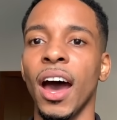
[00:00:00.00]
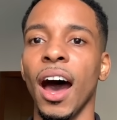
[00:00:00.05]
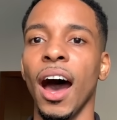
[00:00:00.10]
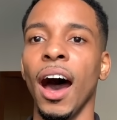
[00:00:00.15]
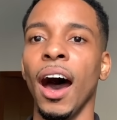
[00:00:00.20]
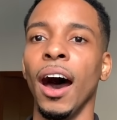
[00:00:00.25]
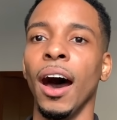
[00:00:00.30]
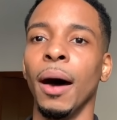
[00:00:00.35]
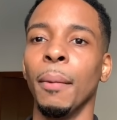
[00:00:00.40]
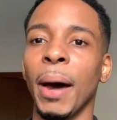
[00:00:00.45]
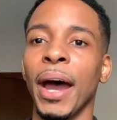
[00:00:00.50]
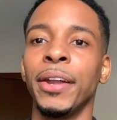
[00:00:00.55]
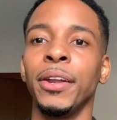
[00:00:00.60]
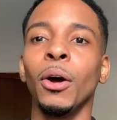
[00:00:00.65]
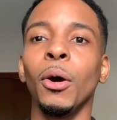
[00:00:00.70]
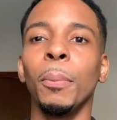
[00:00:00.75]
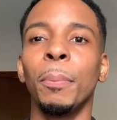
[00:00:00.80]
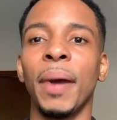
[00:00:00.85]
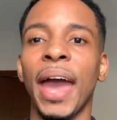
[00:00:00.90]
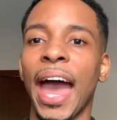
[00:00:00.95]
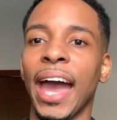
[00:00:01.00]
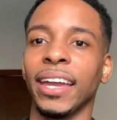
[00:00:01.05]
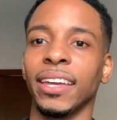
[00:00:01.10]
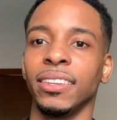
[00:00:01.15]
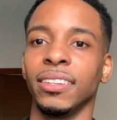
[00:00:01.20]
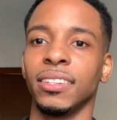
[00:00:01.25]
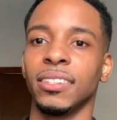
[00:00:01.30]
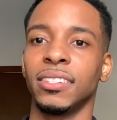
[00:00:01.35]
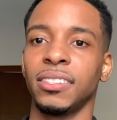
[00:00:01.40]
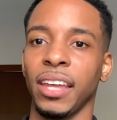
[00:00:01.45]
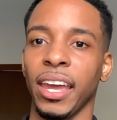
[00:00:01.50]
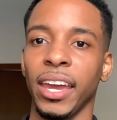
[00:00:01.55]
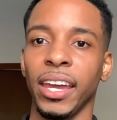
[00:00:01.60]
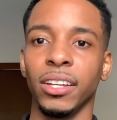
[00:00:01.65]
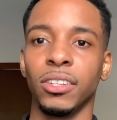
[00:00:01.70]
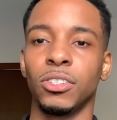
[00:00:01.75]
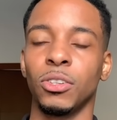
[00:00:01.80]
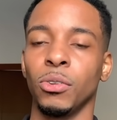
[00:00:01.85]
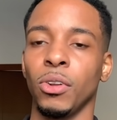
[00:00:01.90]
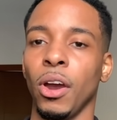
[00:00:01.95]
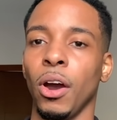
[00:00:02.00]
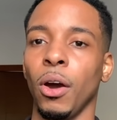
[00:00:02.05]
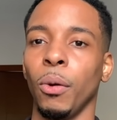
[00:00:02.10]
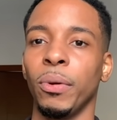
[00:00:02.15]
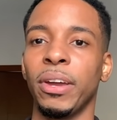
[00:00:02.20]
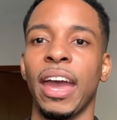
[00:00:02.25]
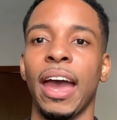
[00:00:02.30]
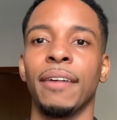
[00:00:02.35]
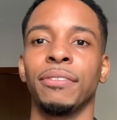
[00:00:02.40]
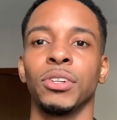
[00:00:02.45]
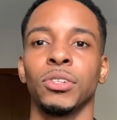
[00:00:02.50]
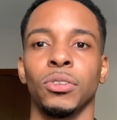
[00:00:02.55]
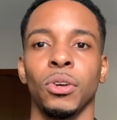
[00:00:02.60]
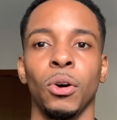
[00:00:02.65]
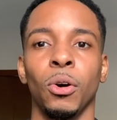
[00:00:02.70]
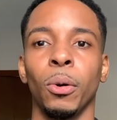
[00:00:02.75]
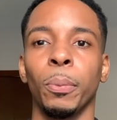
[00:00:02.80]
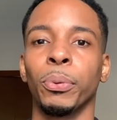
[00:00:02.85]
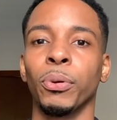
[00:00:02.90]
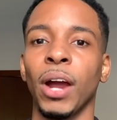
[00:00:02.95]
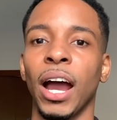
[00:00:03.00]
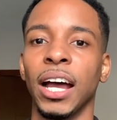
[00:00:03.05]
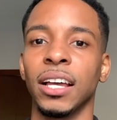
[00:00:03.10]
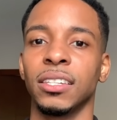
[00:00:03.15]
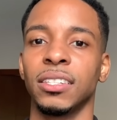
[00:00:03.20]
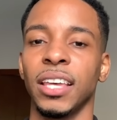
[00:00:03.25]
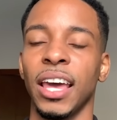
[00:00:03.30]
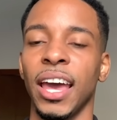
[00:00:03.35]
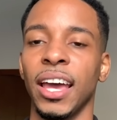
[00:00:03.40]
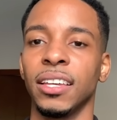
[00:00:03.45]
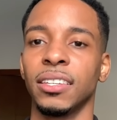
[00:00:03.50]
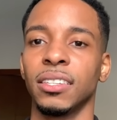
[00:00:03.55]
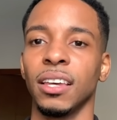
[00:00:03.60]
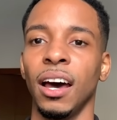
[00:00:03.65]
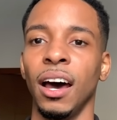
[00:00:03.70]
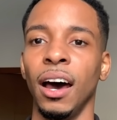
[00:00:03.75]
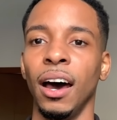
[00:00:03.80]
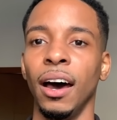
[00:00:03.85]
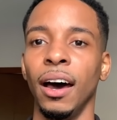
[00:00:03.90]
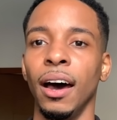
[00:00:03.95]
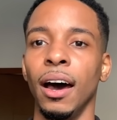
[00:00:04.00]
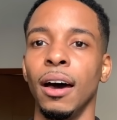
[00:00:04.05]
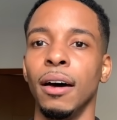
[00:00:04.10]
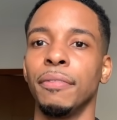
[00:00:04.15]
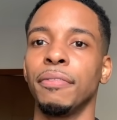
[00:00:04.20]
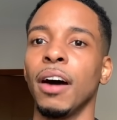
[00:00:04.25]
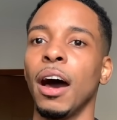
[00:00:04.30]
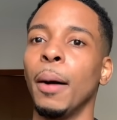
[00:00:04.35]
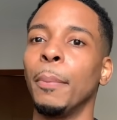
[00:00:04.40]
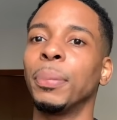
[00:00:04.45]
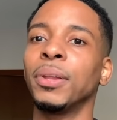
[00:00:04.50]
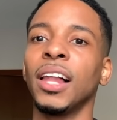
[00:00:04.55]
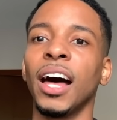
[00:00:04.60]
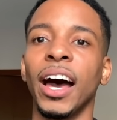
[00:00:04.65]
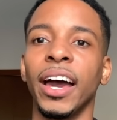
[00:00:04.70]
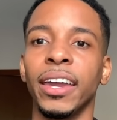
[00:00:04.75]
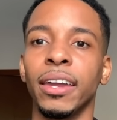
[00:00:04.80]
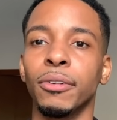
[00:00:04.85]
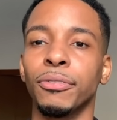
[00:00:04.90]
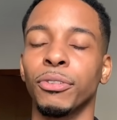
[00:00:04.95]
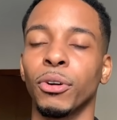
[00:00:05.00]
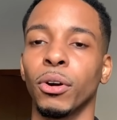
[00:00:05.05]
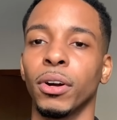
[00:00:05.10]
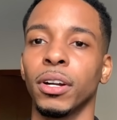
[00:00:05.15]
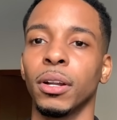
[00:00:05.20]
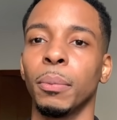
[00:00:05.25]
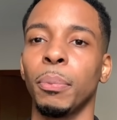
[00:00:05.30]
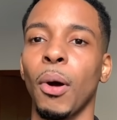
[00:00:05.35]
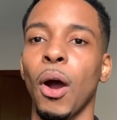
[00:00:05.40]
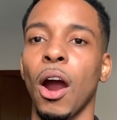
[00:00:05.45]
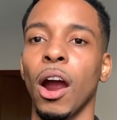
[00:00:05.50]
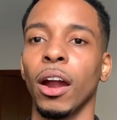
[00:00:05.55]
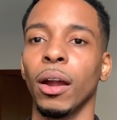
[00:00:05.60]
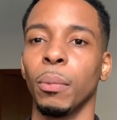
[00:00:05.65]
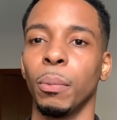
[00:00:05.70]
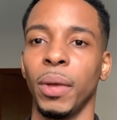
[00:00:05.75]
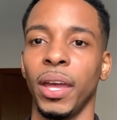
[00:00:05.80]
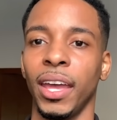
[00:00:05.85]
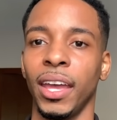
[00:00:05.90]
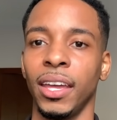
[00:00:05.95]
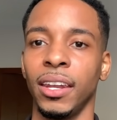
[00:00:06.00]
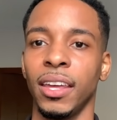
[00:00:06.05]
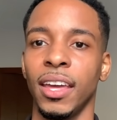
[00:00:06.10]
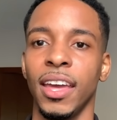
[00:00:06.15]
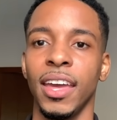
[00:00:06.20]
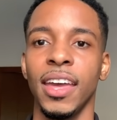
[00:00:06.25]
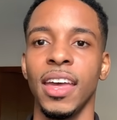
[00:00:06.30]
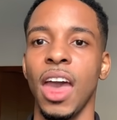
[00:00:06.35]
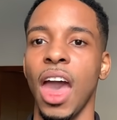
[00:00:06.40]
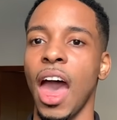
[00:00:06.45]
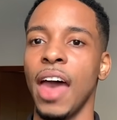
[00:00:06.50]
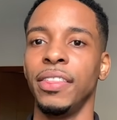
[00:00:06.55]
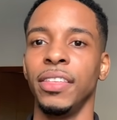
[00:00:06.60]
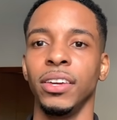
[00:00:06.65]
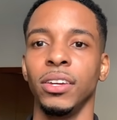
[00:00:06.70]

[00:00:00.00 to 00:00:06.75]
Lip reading: I know back in the States, you know, we have this whole process of applying for an apartment. And then,